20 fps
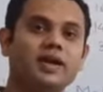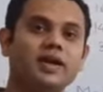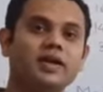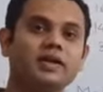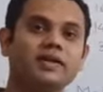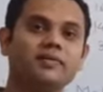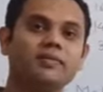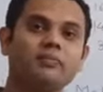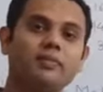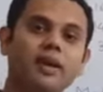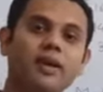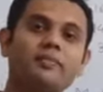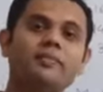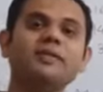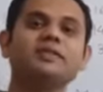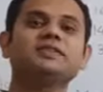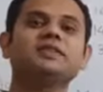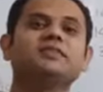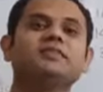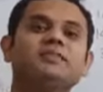it may
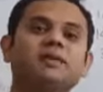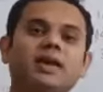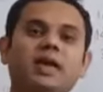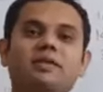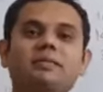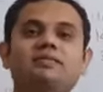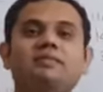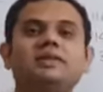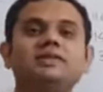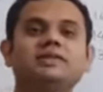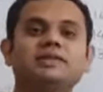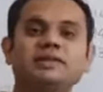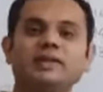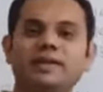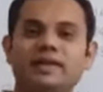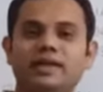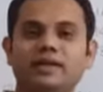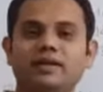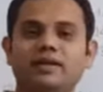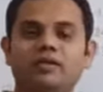be sometime
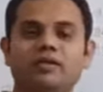misleading